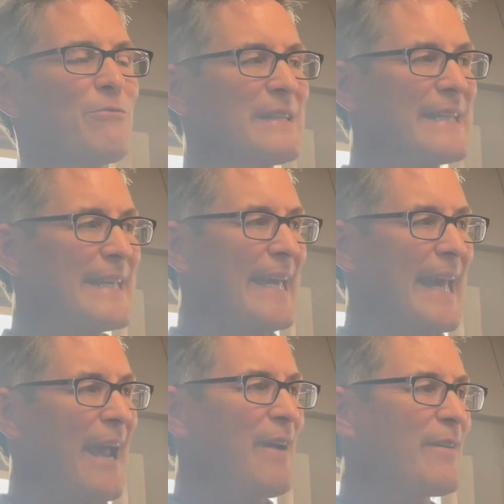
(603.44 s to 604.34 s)
really
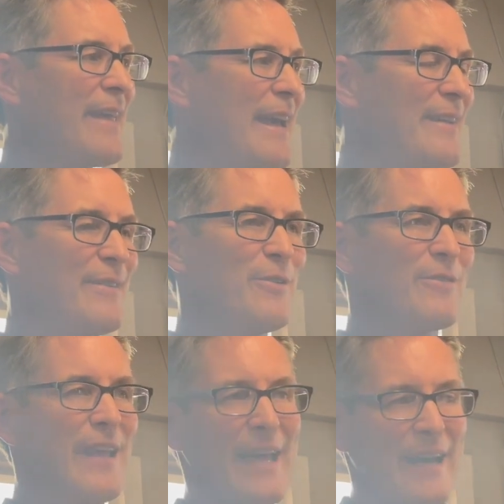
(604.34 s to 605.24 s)
care that there's
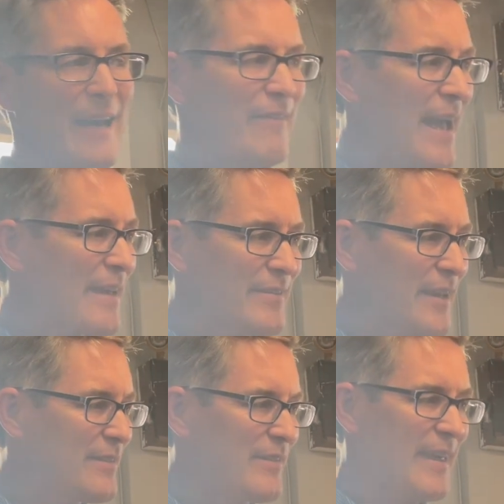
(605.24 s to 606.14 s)
not a lot of
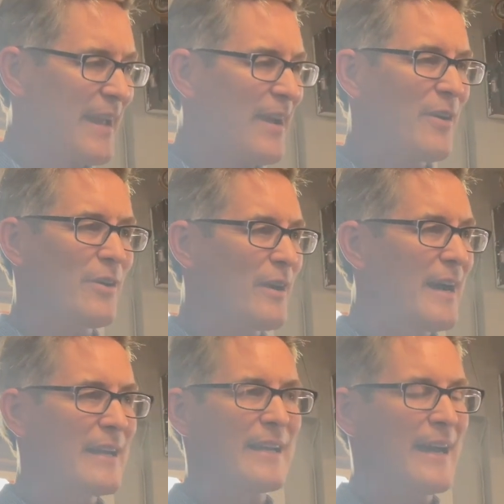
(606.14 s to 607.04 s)
assets there or a
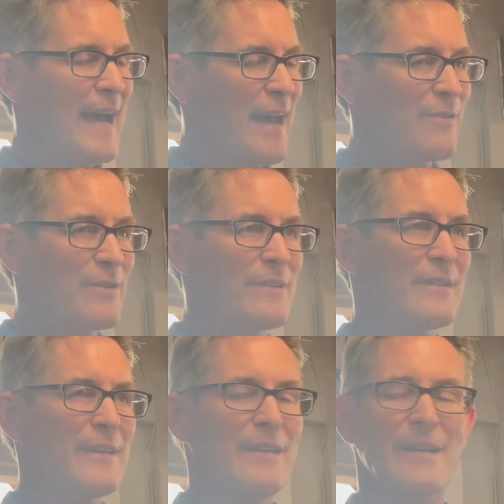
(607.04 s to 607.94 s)
lot of collateral.
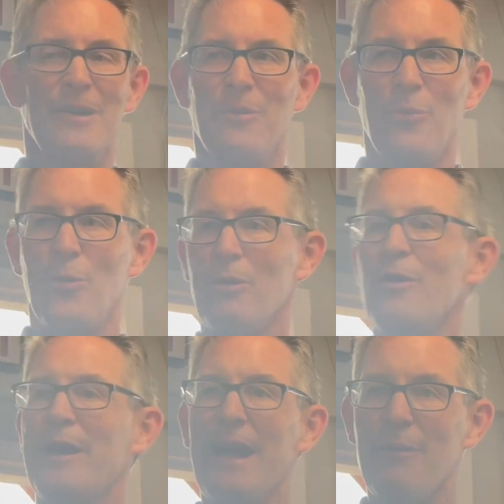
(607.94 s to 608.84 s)
We're
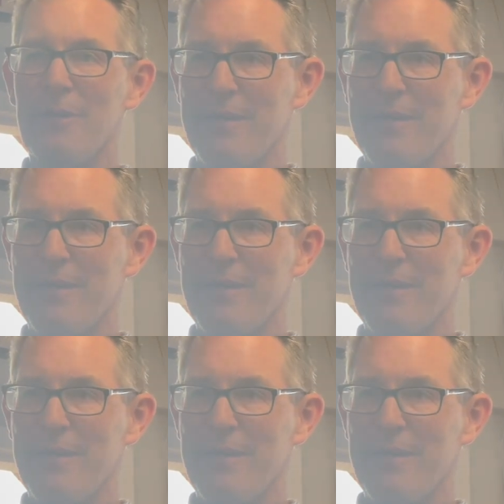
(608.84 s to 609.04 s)
okay with